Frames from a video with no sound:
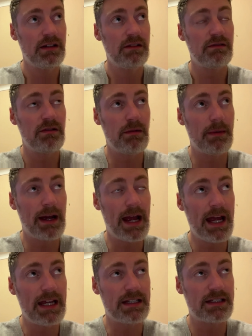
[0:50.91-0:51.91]
from about
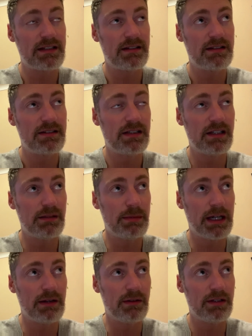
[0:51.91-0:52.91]
8 till
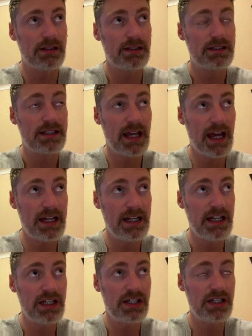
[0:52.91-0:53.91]
about
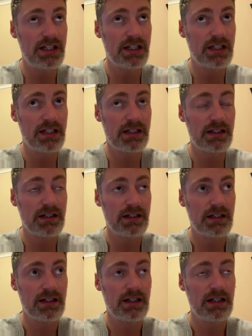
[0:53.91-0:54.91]
10ish,
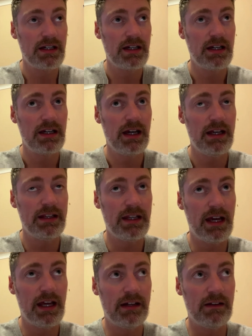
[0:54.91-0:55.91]
and
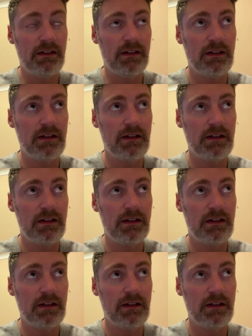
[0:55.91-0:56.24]
then